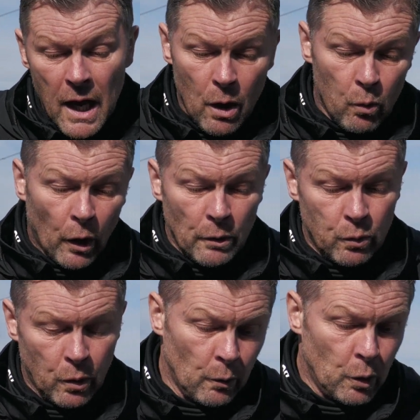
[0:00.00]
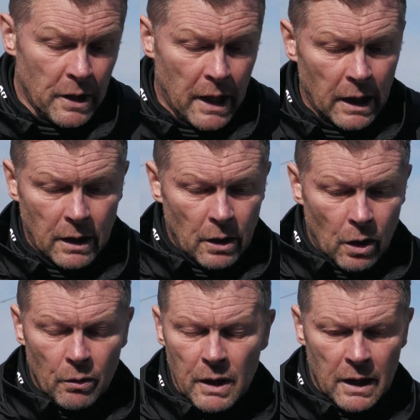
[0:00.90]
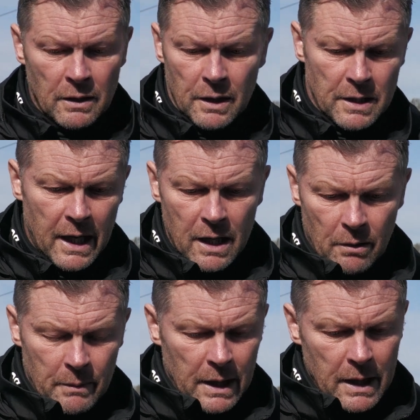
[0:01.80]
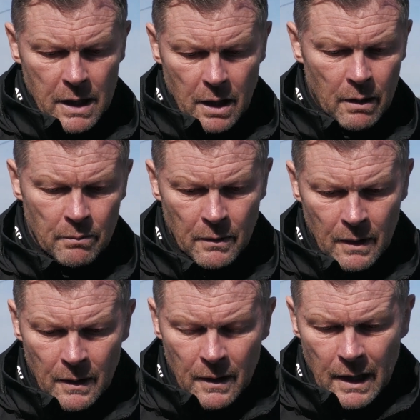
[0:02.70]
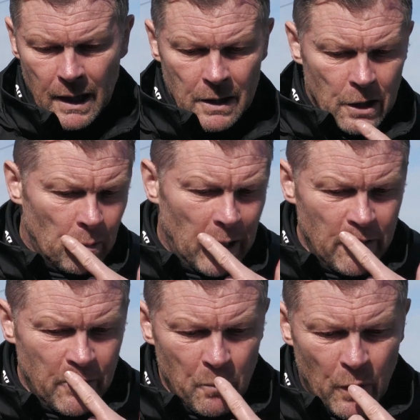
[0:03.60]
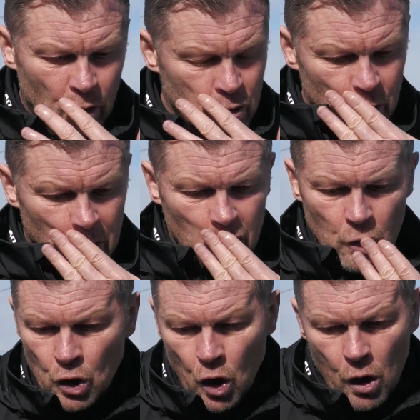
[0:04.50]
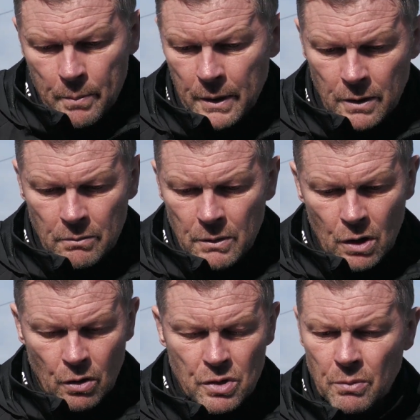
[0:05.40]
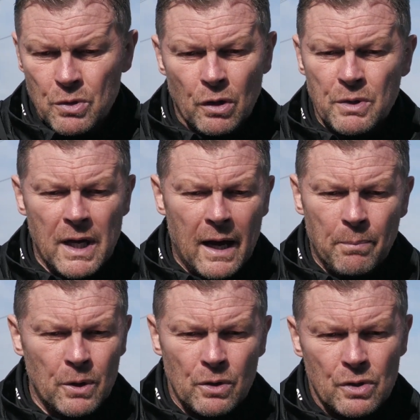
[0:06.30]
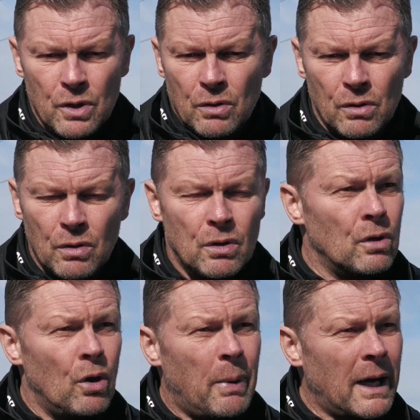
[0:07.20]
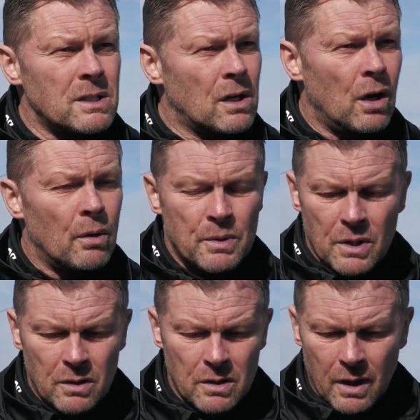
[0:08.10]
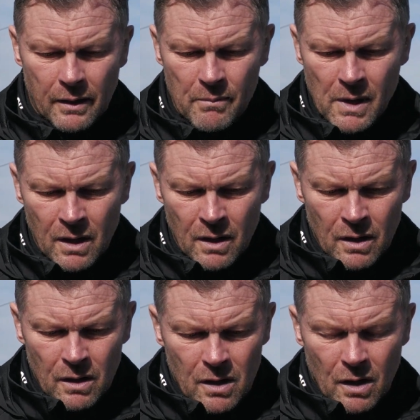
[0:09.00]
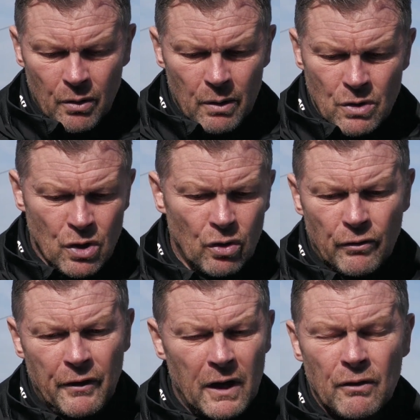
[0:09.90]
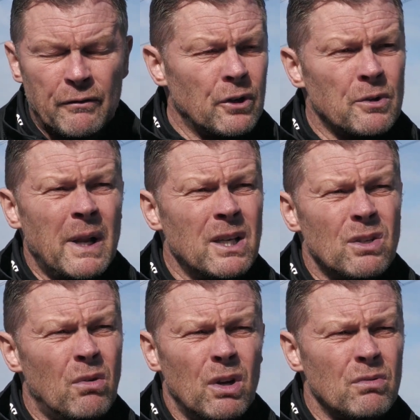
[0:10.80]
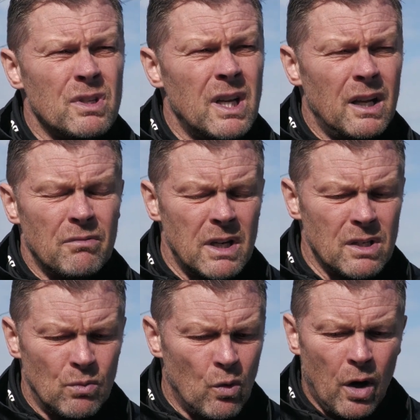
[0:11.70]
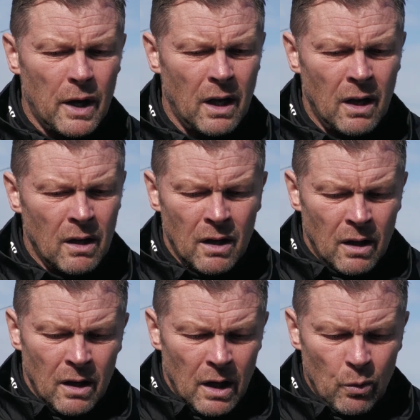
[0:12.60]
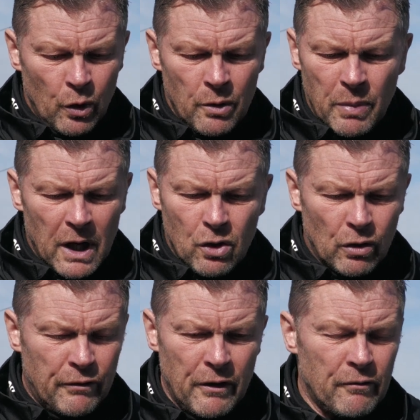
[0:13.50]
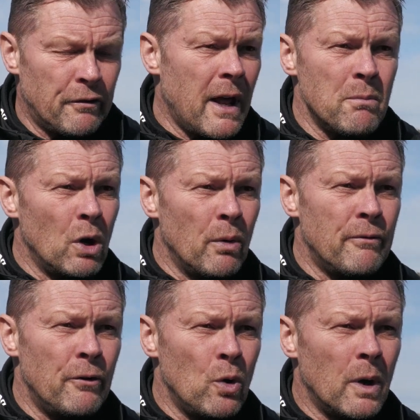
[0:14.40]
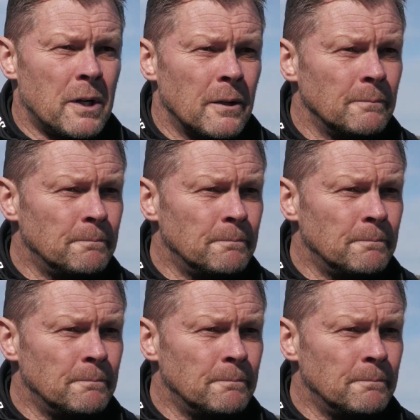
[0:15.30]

Yeah, why wouldn't he? You know, at the end of the day, I mean, he ended up leaving, went off to another job, and, you know, sometimes that happens. You can go back to clubs and, you know, it was a good fit in the first place. So I don't see any reason why it wouldn't be a good fit for them going forward.